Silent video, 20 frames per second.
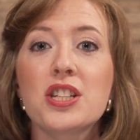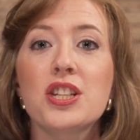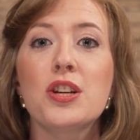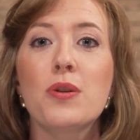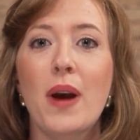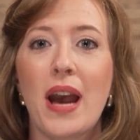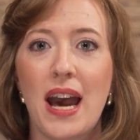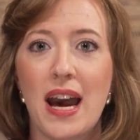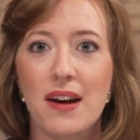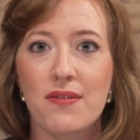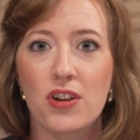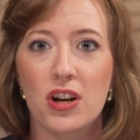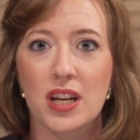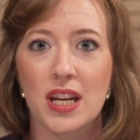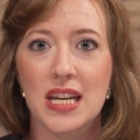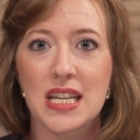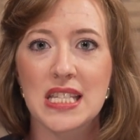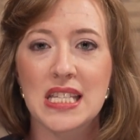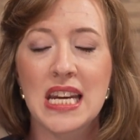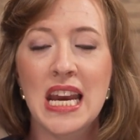do you have on
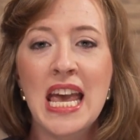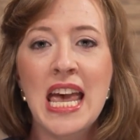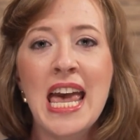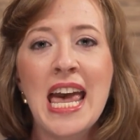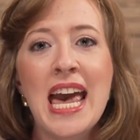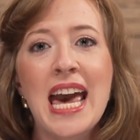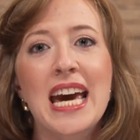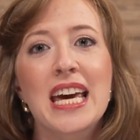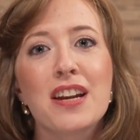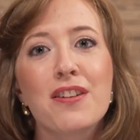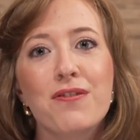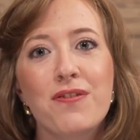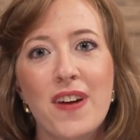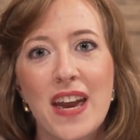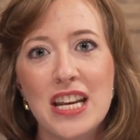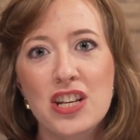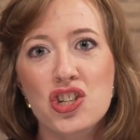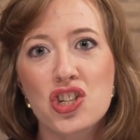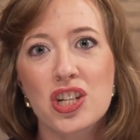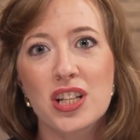us? And
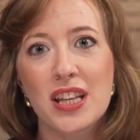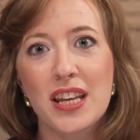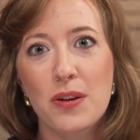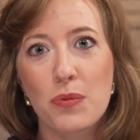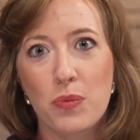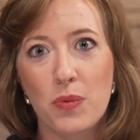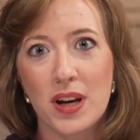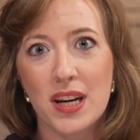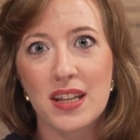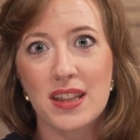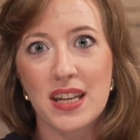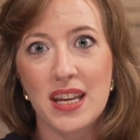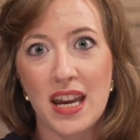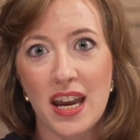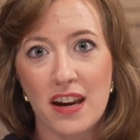eventually one of the